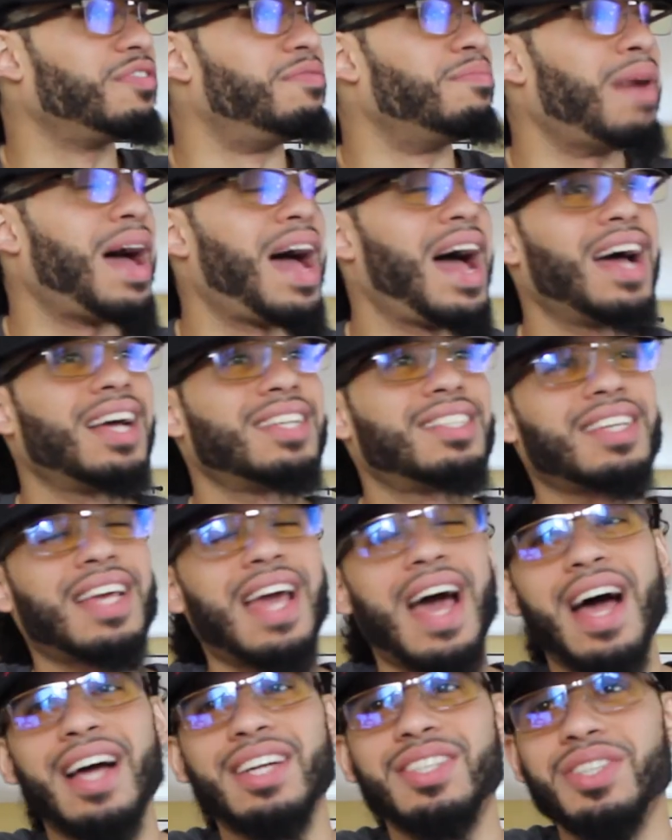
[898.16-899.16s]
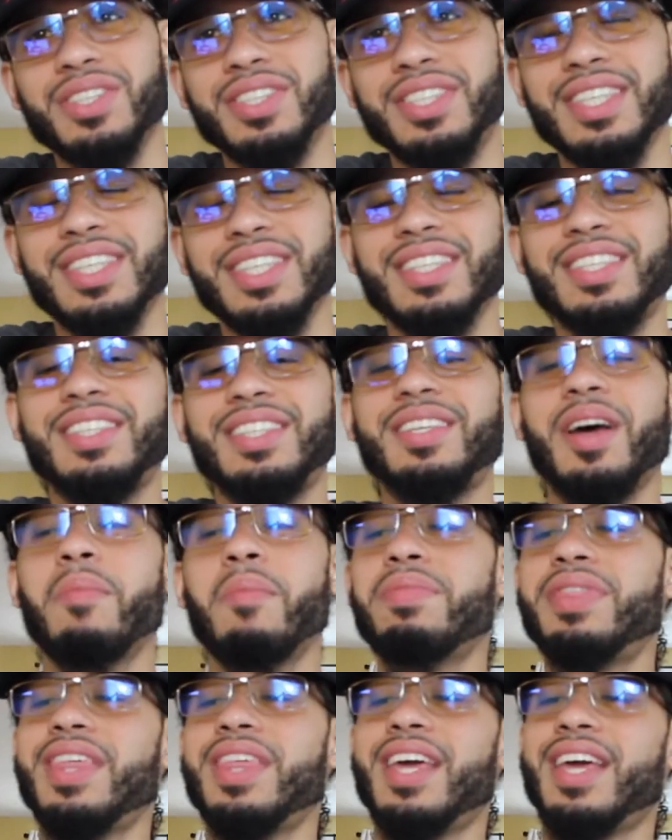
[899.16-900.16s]
of mass casualty.
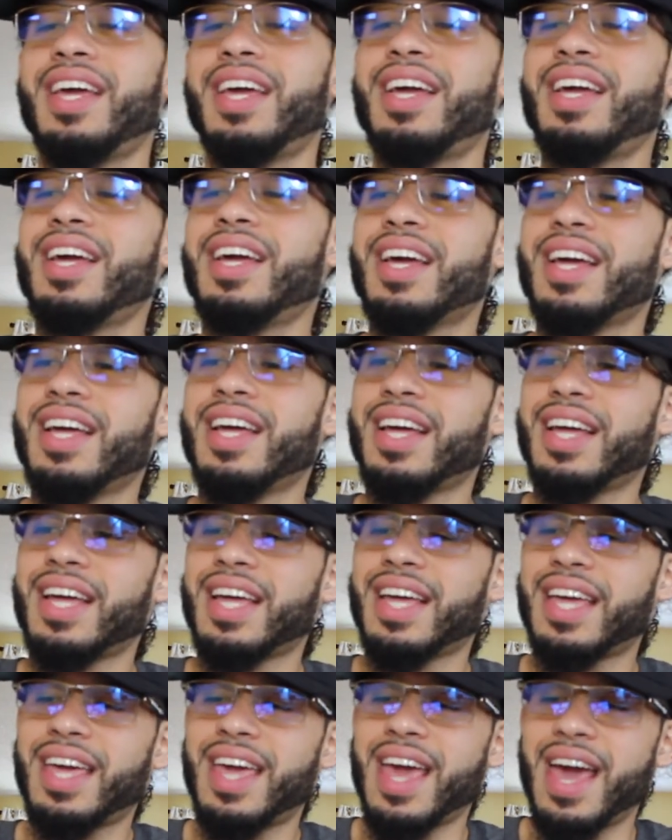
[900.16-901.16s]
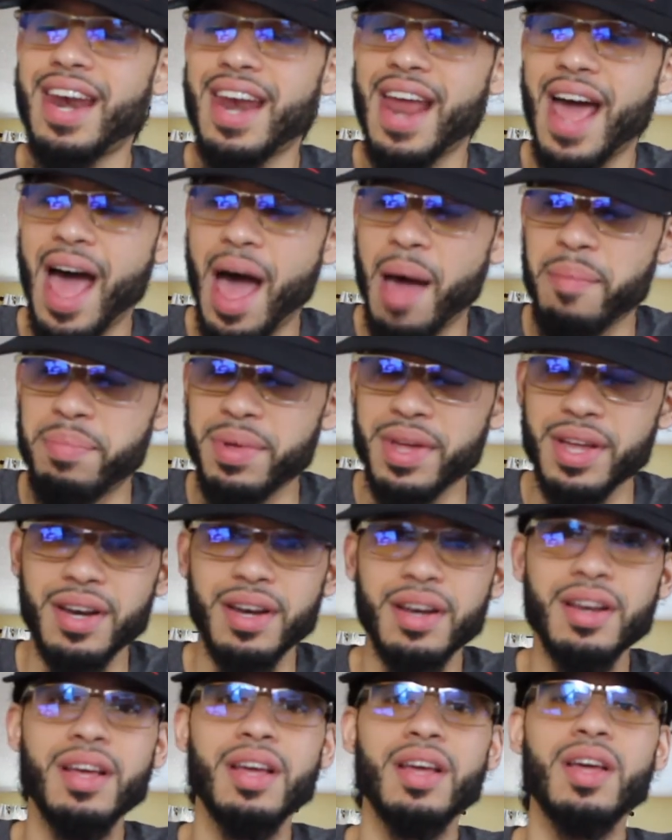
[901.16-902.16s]
Something can
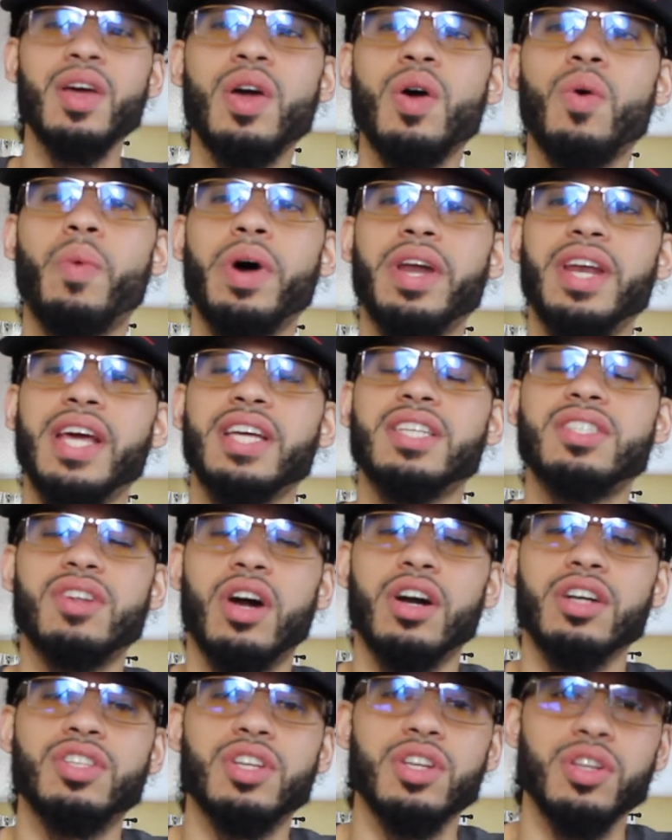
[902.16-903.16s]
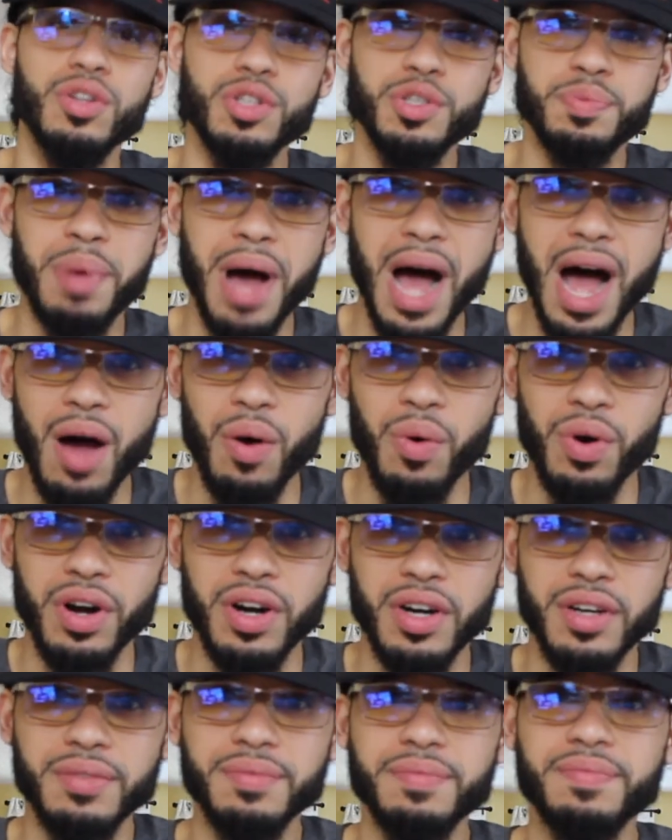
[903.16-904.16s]
happen when they start to lose power.